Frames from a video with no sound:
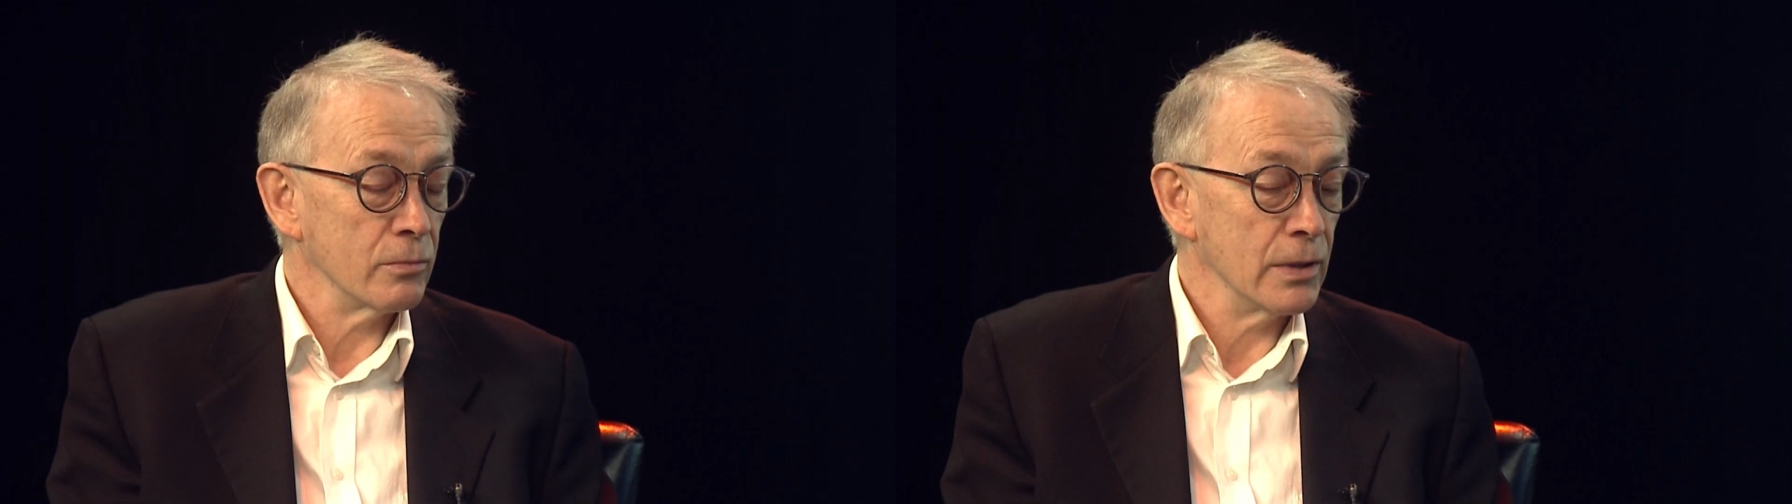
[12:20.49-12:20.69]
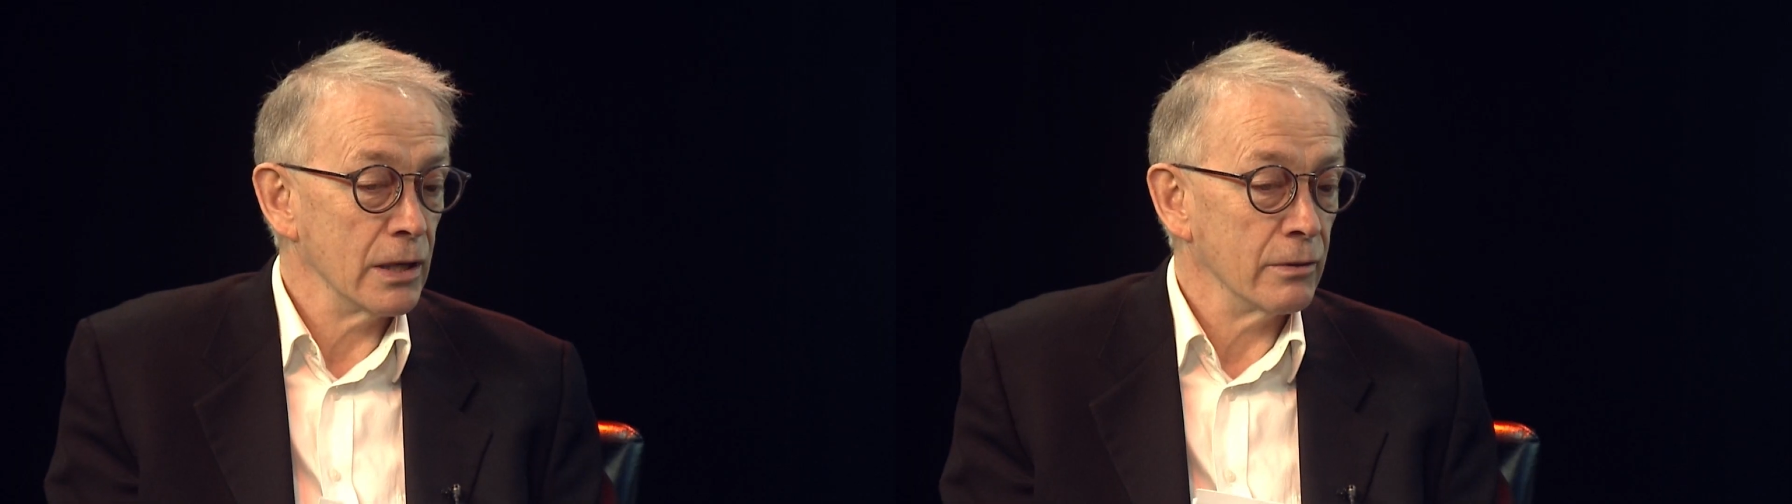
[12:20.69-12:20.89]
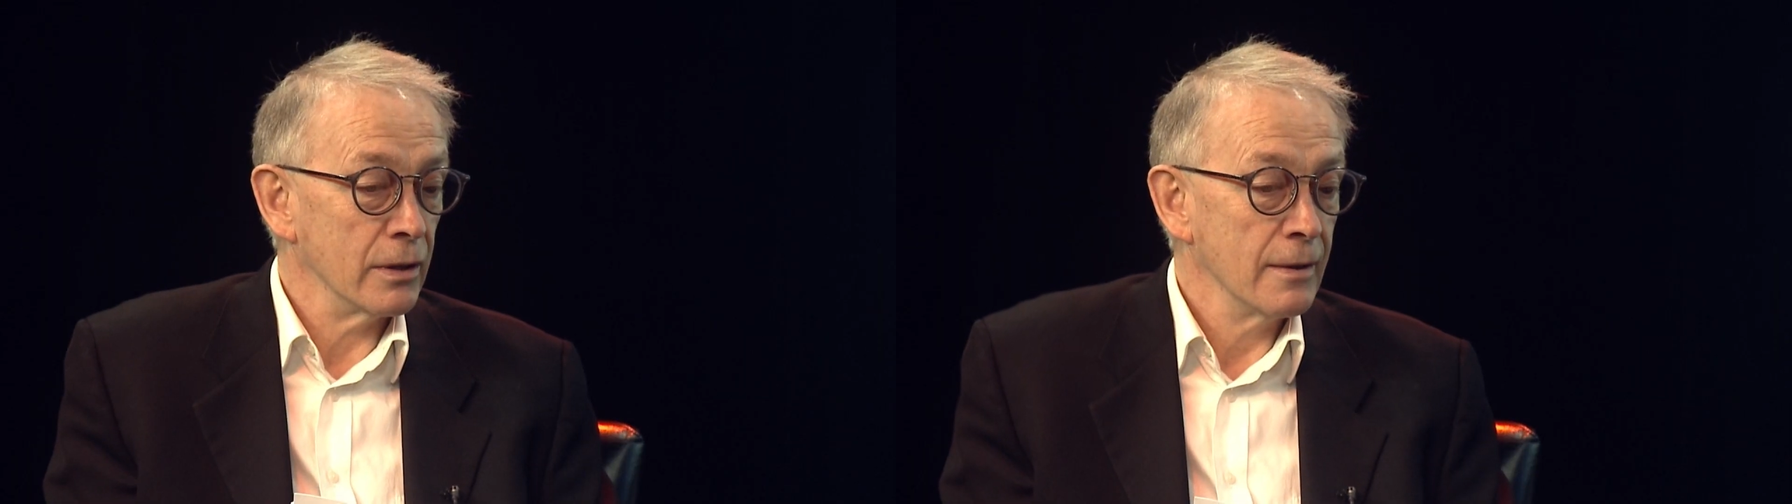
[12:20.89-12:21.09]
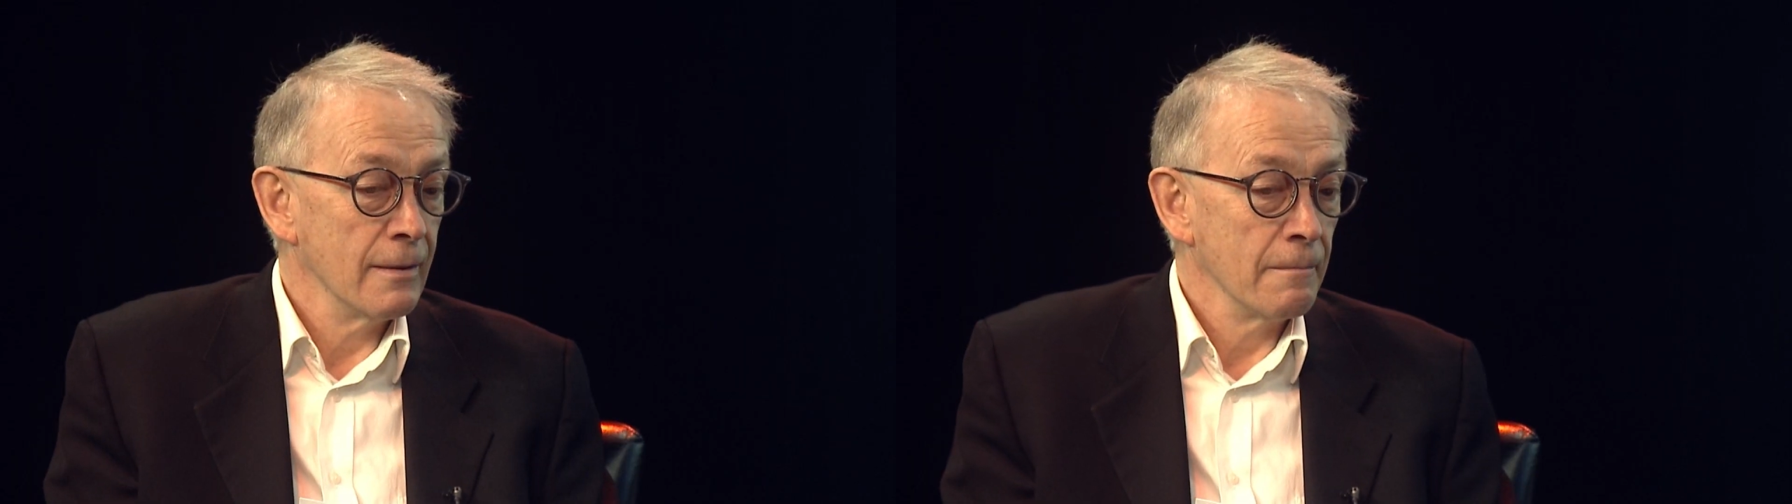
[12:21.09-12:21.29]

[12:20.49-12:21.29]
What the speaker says: social media